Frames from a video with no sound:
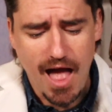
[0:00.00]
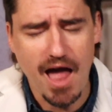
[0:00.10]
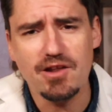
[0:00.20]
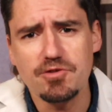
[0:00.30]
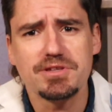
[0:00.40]

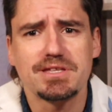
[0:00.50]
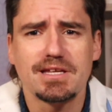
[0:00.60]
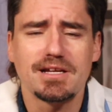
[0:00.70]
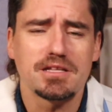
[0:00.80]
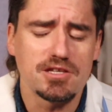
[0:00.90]
out of those
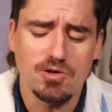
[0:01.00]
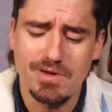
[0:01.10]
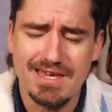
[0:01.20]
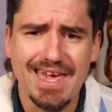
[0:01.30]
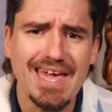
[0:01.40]
things, you know,
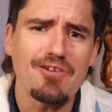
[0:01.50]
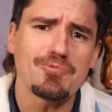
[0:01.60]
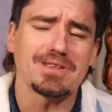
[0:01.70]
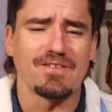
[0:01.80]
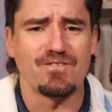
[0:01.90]
we can't
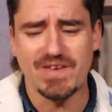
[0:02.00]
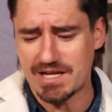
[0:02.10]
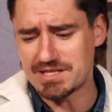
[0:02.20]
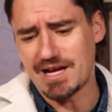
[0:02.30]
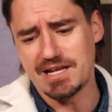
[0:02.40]
really
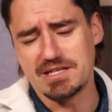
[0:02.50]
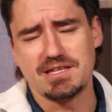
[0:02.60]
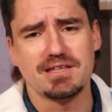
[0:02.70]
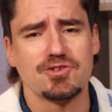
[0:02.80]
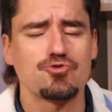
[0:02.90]
fix, guys,
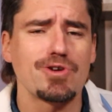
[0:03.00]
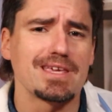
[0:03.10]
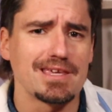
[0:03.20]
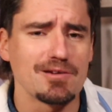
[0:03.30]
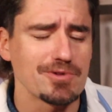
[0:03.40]
the
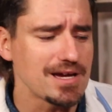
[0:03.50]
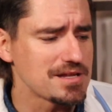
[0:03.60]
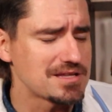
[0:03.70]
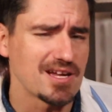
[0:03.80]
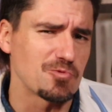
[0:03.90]
trachea. We're kind
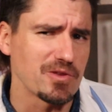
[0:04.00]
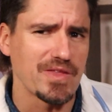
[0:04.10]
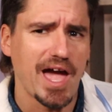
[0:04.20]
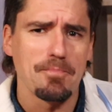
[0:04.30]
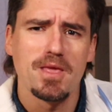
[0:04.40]
of stuck with
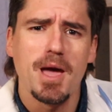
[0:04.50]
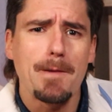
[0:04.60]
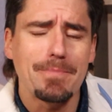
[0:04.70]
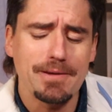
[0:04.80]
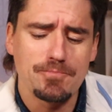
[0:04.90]
that.
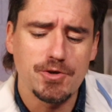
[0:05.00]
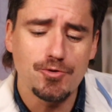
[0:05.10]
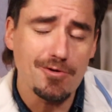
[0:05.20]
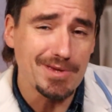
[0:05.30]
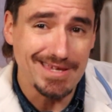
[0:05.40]
But you
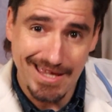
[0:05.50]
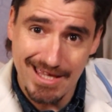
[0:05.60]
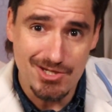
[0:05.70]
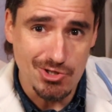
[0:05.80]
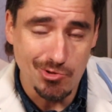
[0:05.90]
know what we
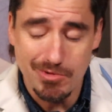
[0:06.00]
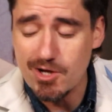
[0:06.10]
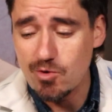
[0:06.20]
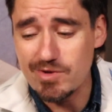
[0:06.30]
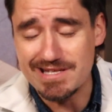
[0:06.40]
can do?
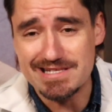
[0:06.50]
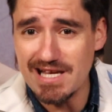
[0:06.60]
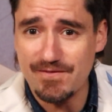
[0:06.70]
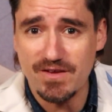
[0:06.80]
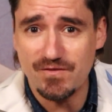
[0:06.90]
We can
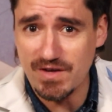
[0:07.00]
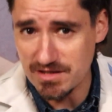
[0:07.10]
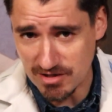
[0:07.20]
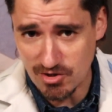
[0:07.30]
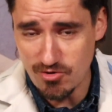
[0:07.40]
definitely
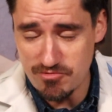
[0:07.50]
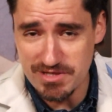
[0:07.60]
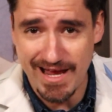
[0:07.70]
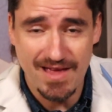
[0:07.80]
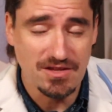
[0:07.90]
fix the
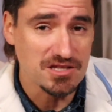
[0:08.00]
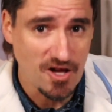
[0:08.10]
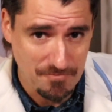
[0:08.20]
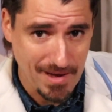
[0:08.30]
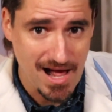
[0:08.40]
nose and the
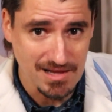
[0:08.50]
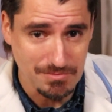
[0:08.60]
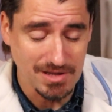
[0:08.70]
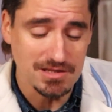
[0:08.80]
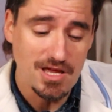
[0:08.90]
soft palate,
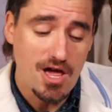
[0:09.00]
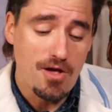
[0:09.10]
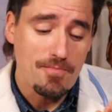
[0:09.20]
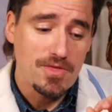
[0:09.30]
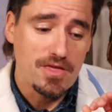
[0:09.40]
because
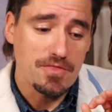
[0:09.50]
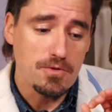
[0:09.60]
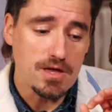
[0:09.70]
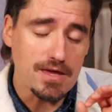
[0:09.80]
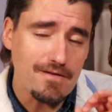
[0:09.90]

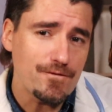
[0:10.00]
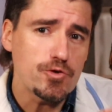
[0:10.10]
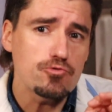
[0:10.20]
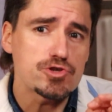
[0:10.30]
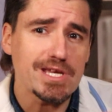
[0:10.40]

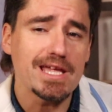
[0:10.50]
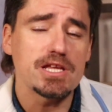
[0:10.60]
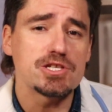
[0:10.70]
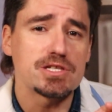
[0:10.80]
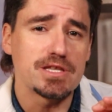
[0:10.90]
if you
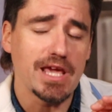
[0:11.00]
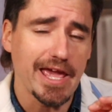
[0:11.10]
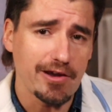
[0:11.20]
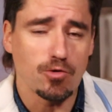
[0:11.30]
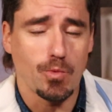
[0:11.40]
change the
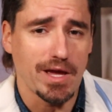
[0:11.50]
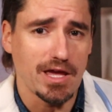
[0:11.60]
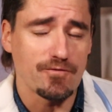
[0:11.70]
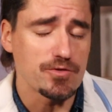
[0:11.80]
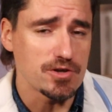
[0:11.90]

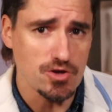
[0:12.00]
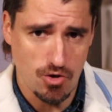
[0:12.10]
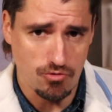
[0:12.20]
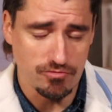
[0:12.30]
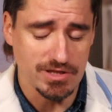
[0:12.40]
airway for the
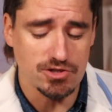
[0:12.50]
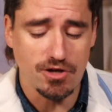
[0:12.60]
nose, then